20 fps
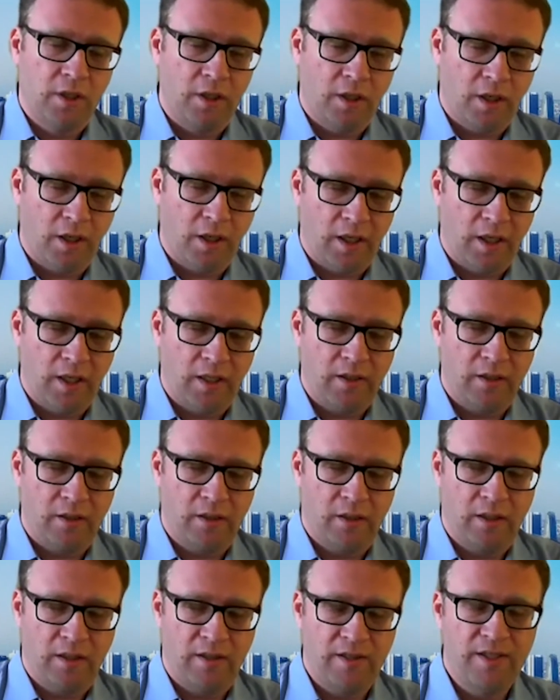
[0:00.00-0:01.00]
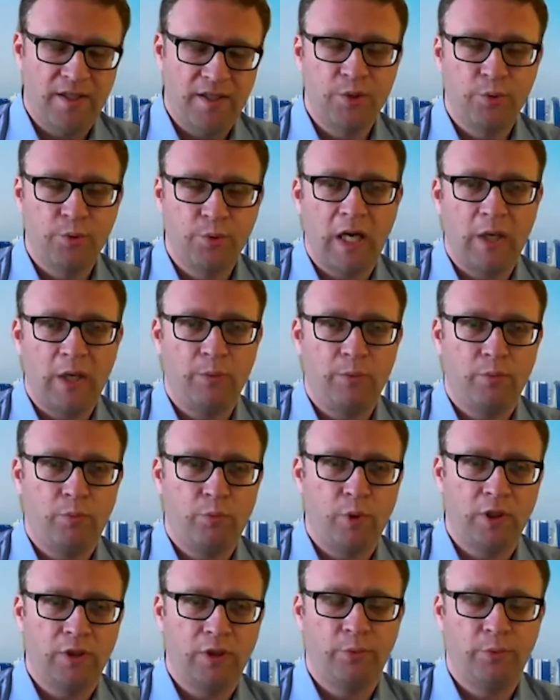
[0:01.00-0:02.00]
And this is why
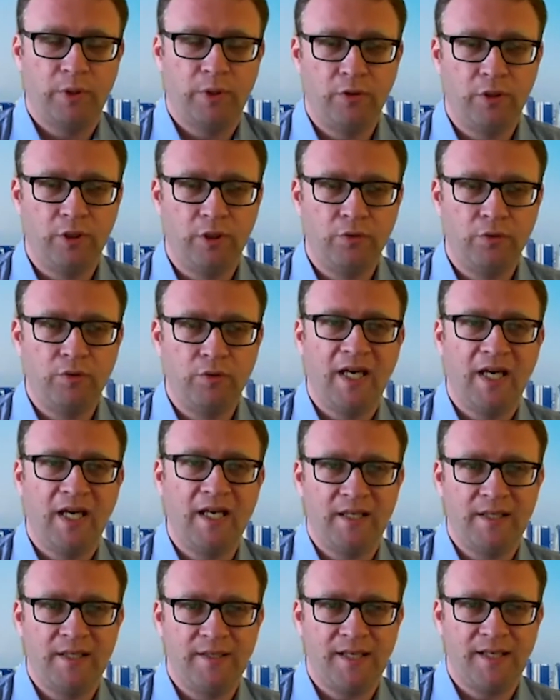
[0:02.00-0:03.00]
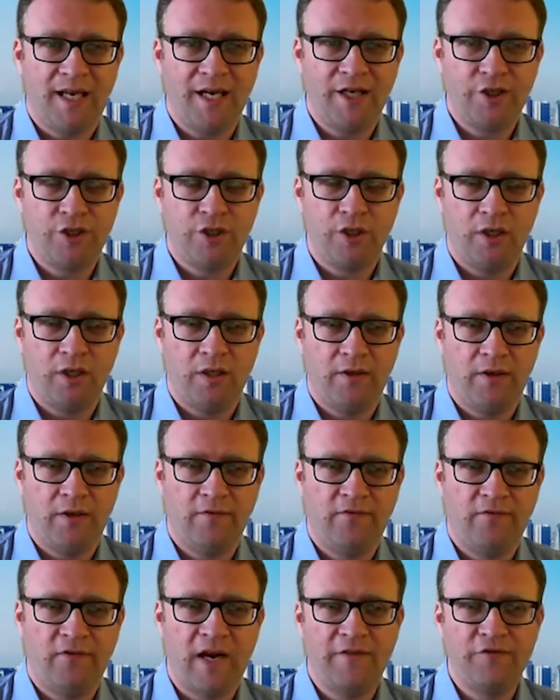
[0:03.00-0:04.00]
what we're doing today is actually
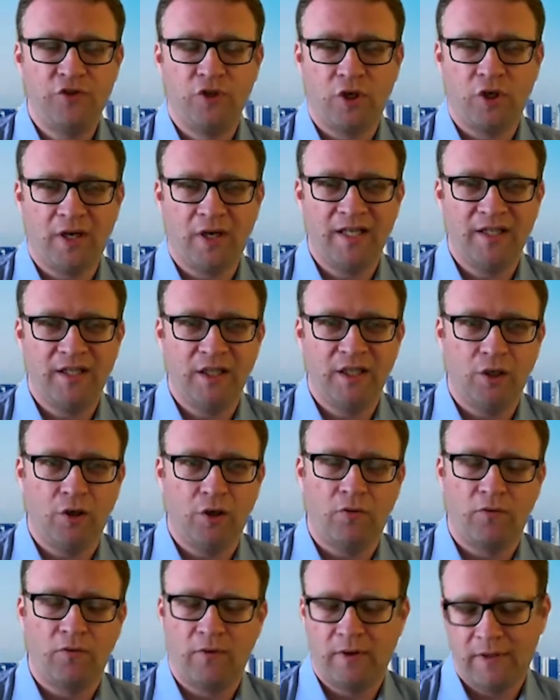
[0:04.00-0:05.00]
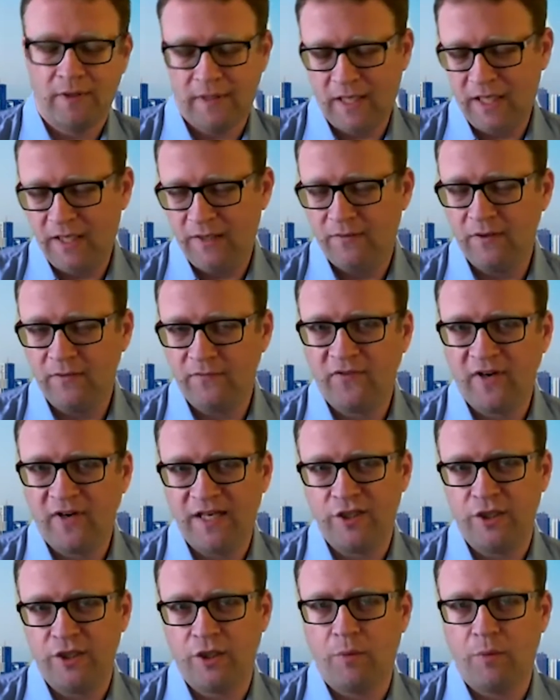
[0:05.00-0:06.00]
5G ready or even
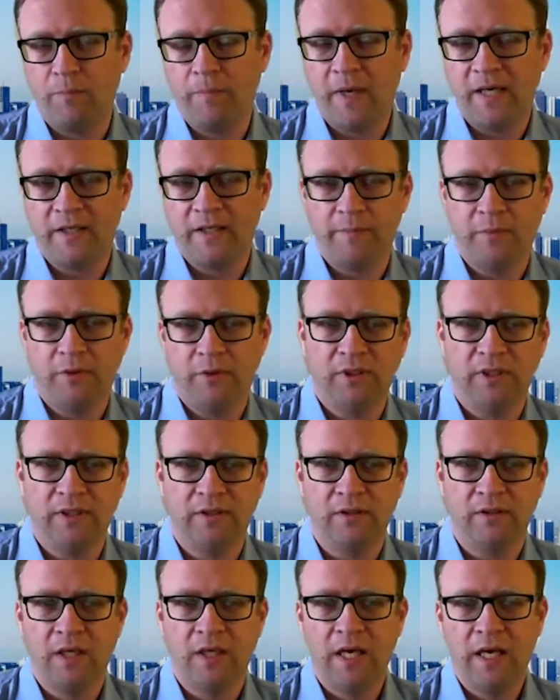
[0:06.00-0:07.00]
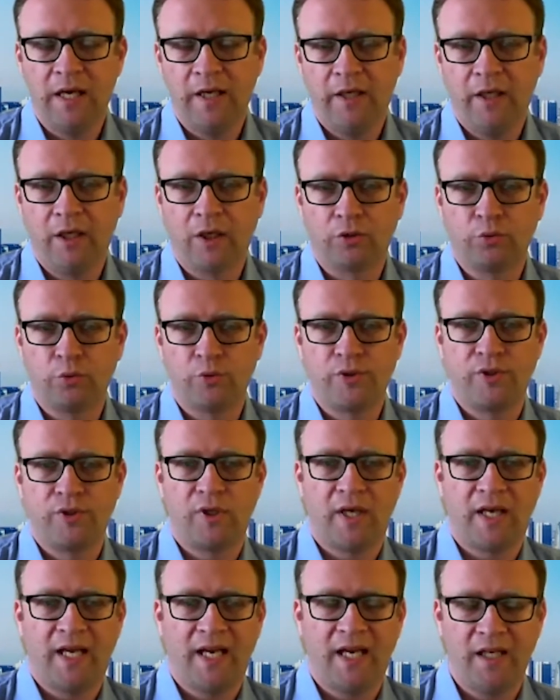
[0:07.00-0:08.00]
5G compatible and here to
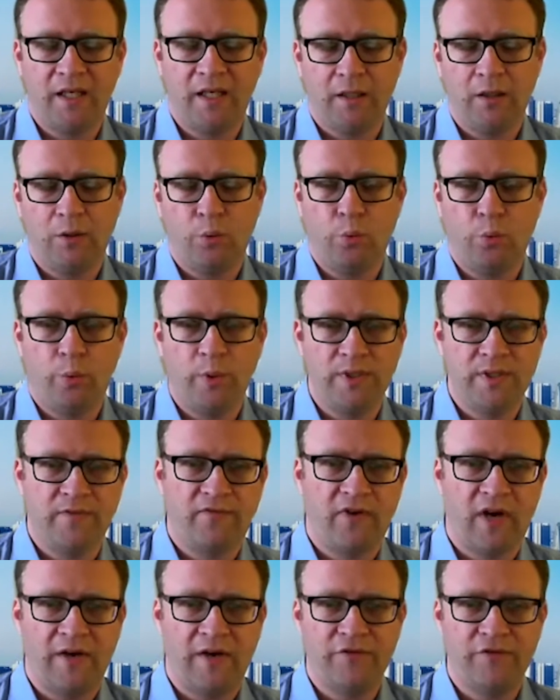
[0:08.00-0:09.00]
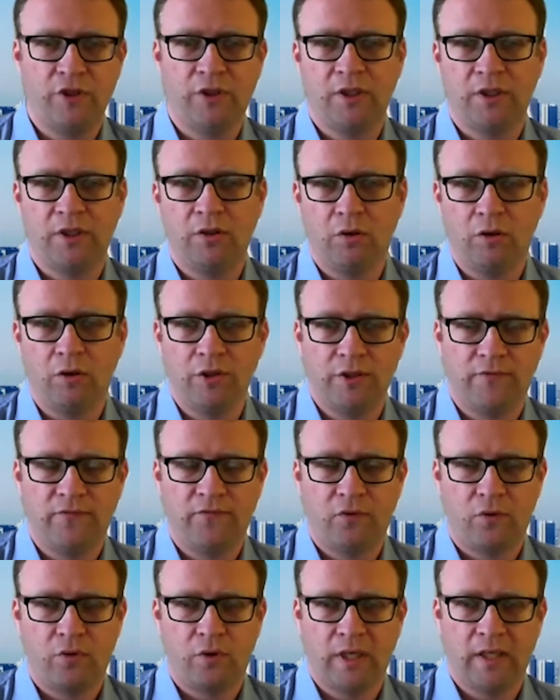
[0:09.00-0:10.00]
stay with the 5G technology
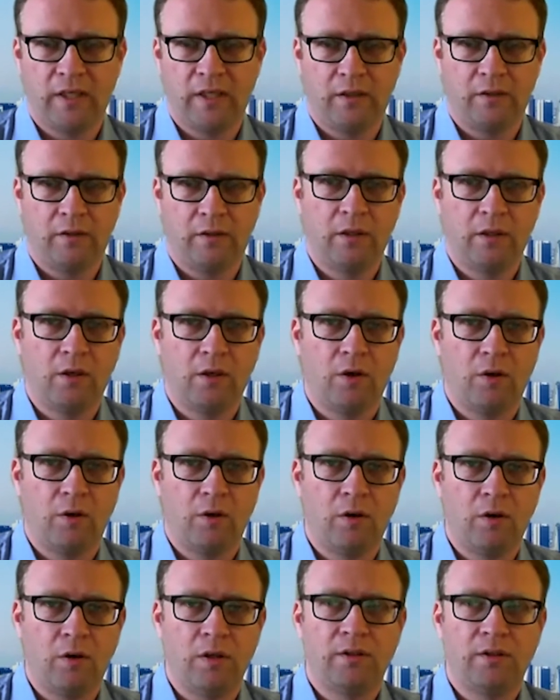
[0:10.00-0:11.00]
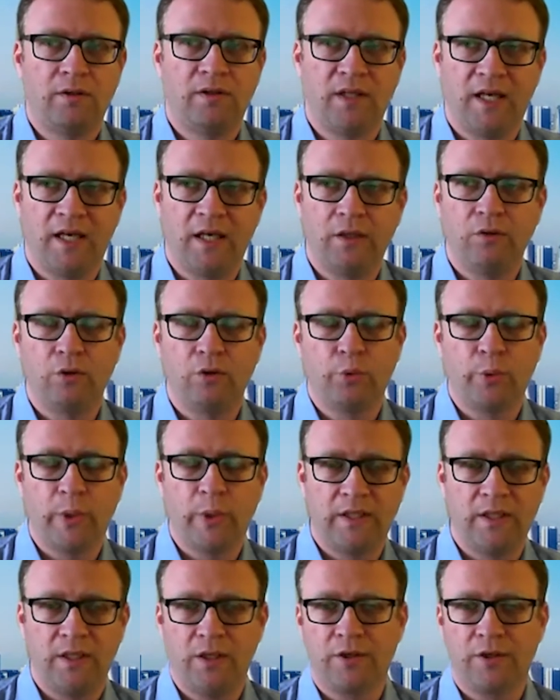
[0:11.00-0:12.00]
for 10 or
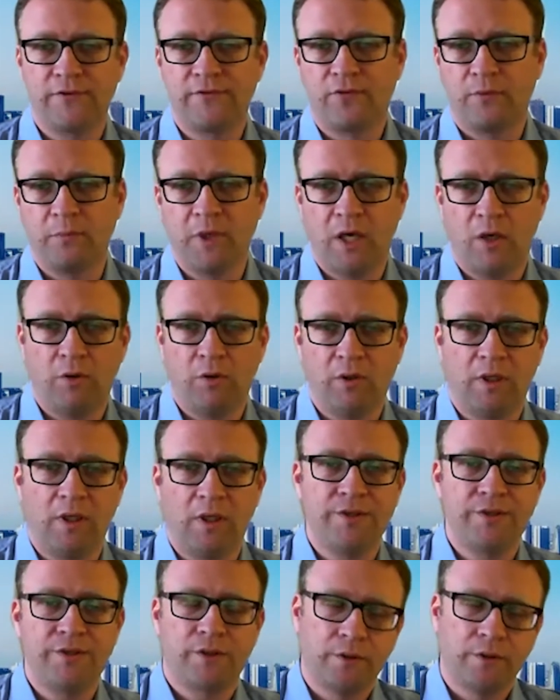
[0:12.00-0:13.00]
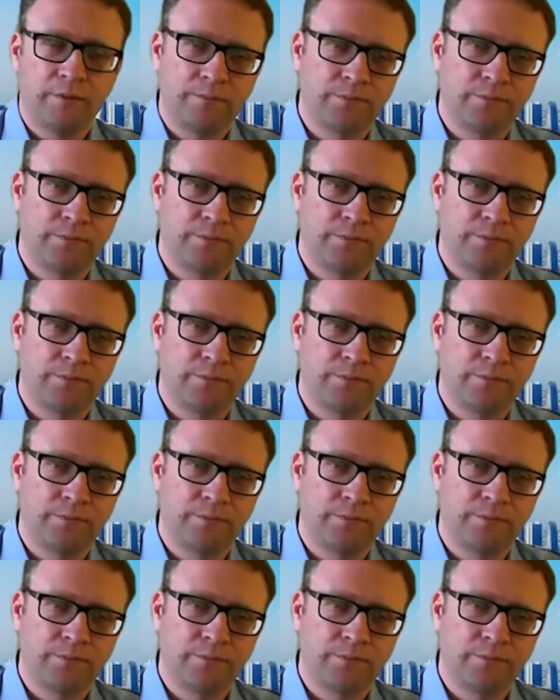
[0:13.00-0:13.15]
20 years from now at least.